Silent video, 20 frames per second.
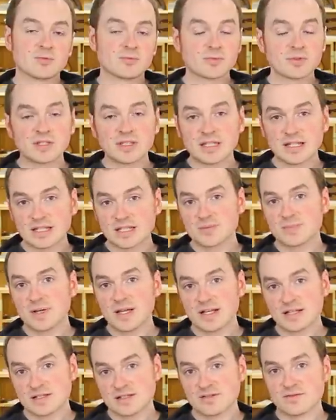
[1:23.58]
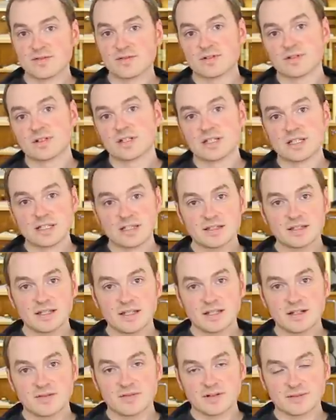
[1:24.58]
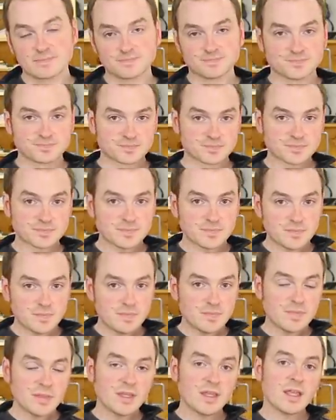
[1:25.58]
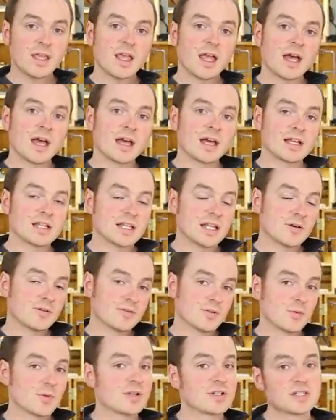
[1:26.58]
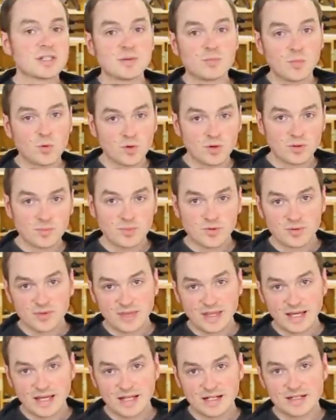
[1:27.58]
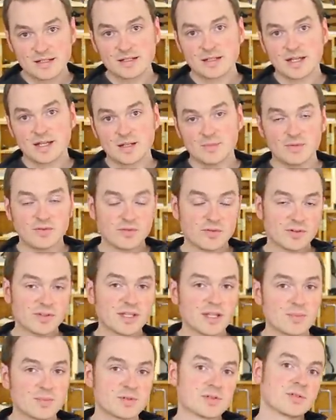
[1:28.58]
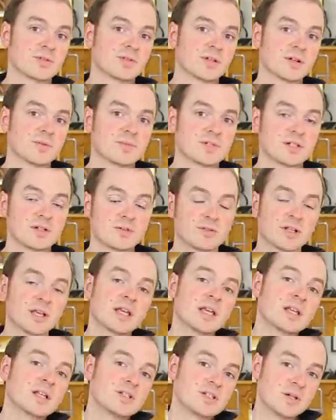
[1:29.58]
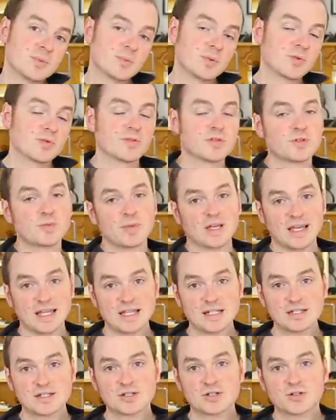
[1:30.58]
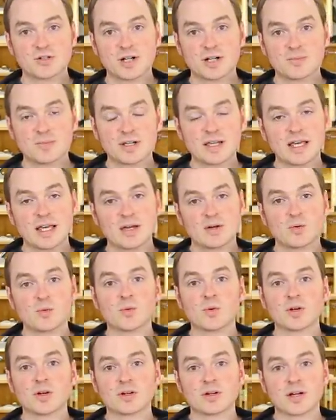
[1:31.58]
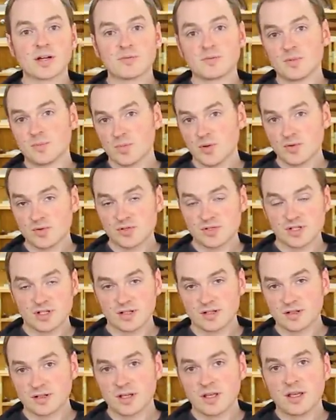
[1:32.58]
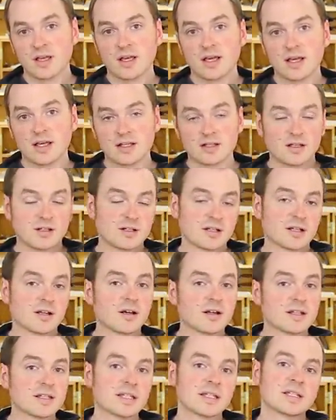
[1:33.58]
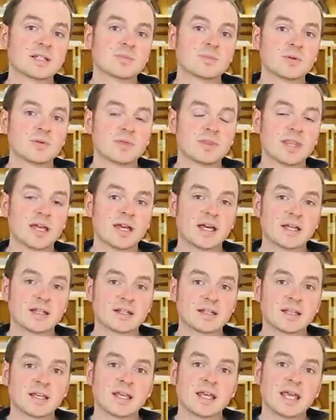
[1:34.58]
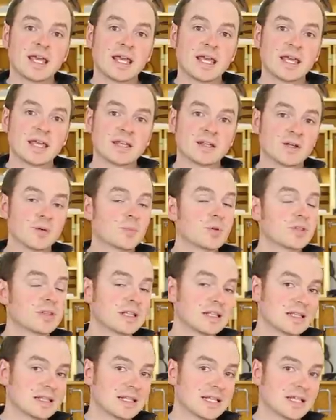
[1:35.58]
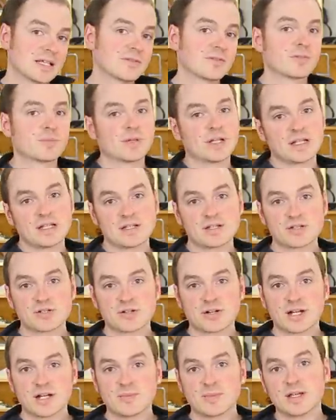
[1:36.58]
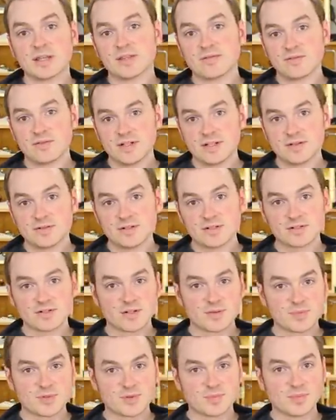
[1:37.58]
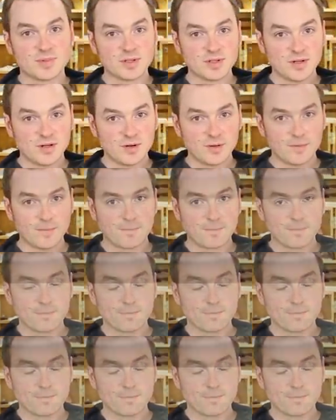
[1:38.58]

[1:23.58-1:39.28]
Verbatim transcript: really expands the versatility of it. Uh, now, if you want to see more about that uh, before the episode comes out, jump over to my Instagram account where I've been posting uh, a lot of content about that, and I'll put the link for my Instagram in the video description below.